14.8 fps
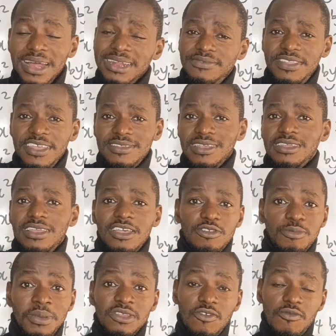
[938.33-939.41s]
And if there's any
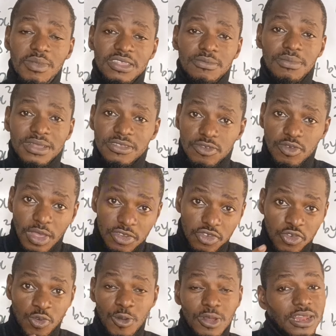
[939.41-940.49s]
aspect of mathematics you are
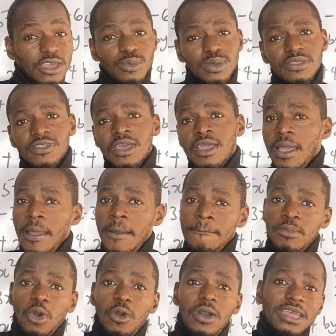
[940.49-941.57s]
struggling with
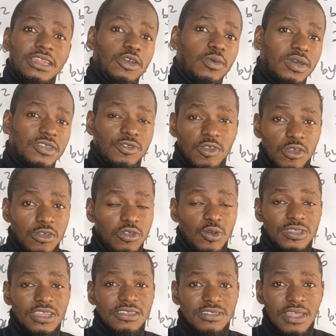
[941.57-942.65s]
or any question you
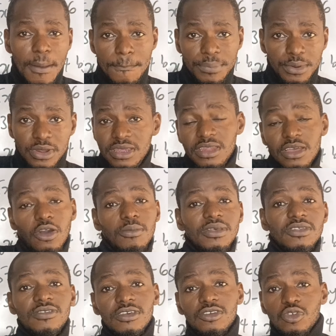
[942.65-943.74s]
don't understand, put it in the
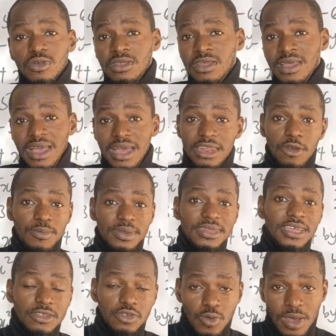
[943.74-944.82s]
comment section and I'll be
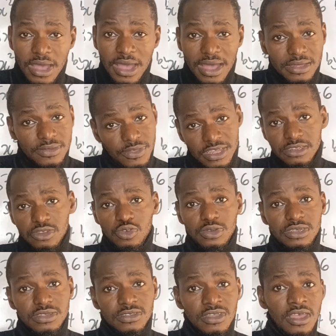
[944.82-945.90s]
there to attend to
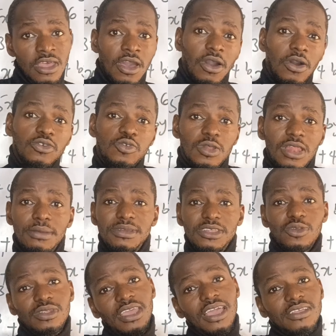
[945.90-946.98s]
it. Also, let me
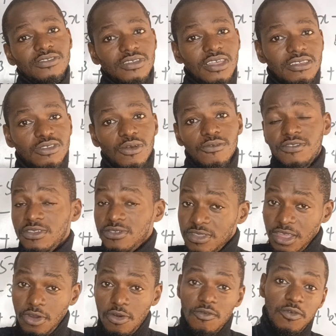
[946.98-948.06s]
know the answers of this
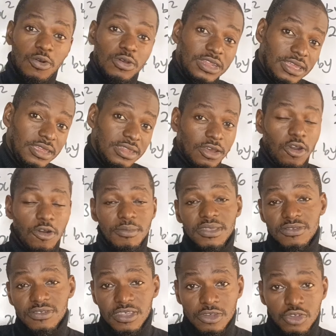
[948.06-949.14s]
take-home fun in the
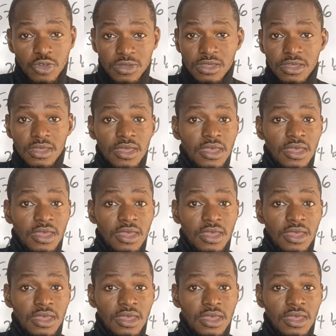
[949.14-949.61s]
comment section.